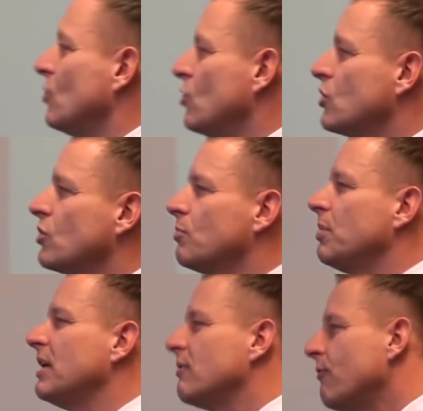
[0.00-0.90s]
you should
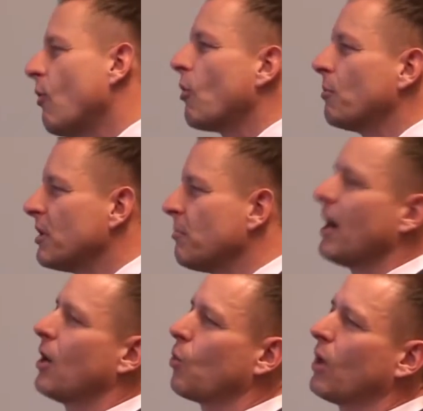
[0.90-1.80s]
be informed
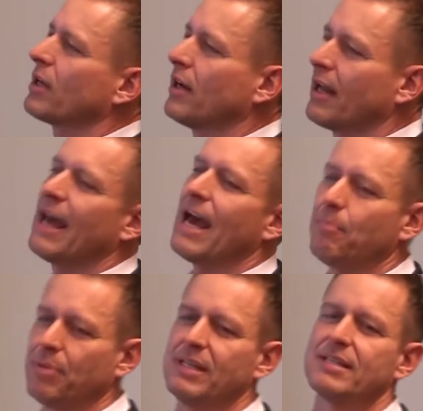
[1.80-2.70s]
about what's going to
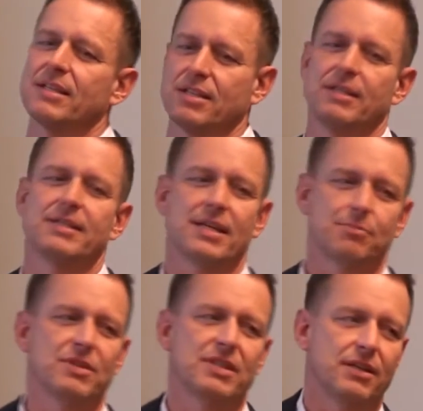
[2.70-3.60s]
happen in such an
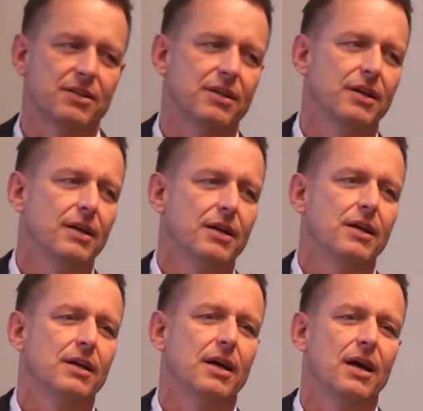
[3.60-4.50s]
assessment center.
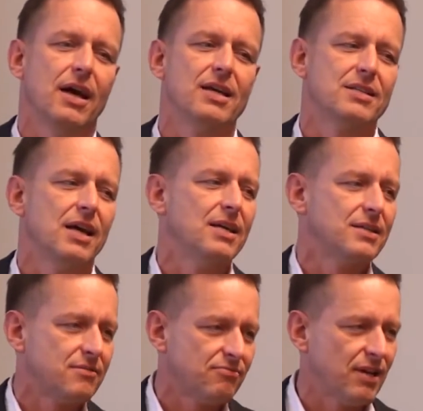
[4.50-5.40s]
Yeah,
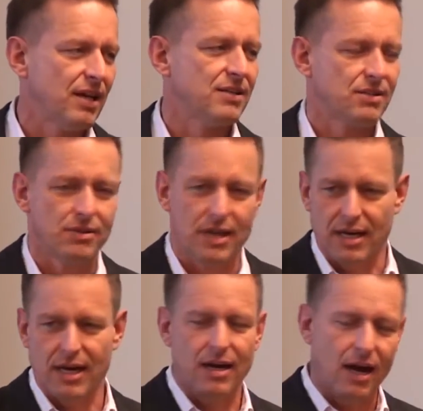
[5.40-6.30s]
as
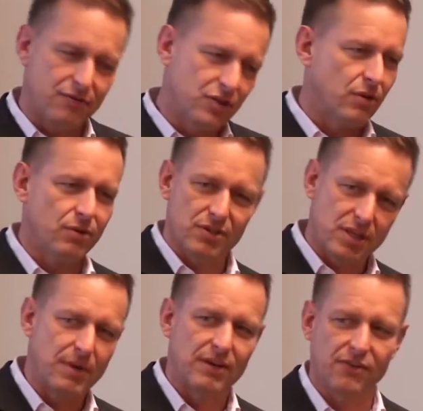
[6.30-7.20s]
today I've shown you
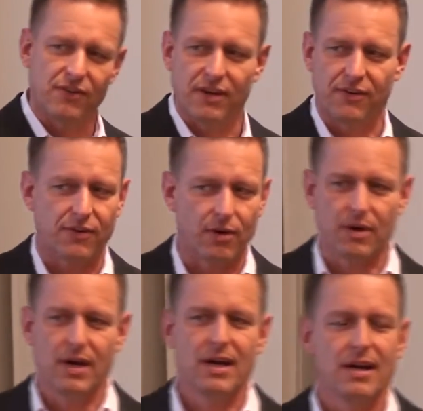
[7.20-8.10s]
some exercises,
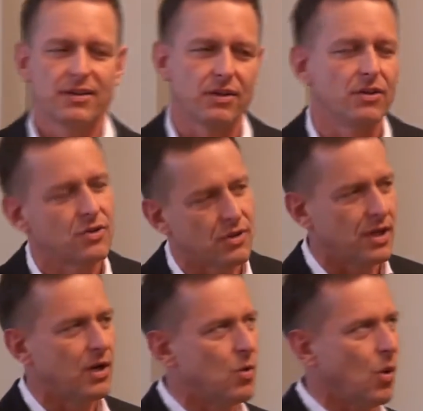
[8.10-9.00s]
so you should
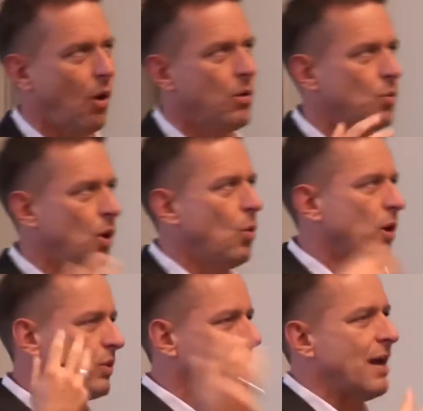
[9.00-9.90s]
know
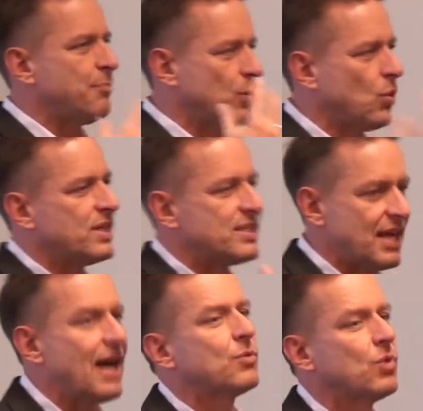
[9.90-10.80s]
what will happen, what is
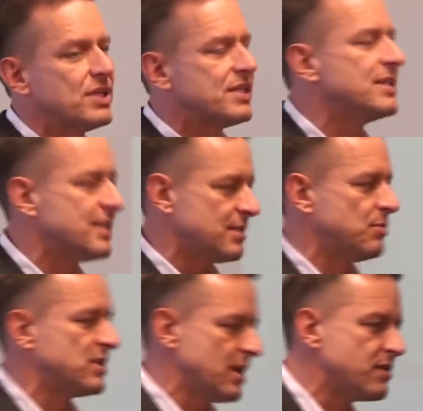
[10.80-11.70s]
that, what is an
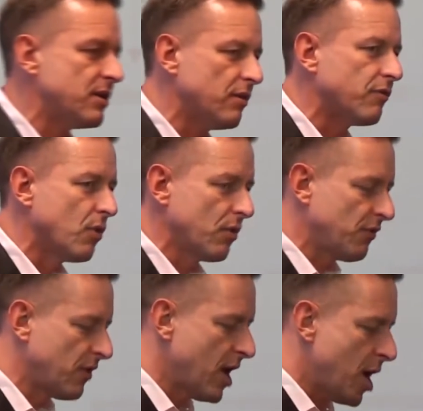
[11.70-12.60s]
assessment center, of
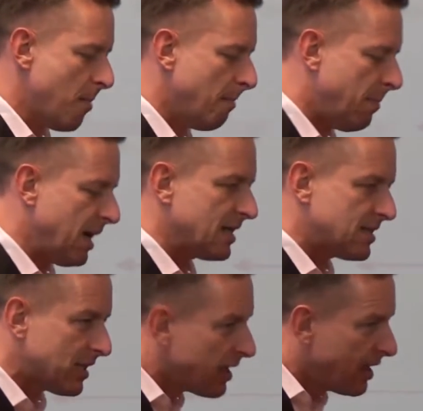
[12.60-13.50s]
course. But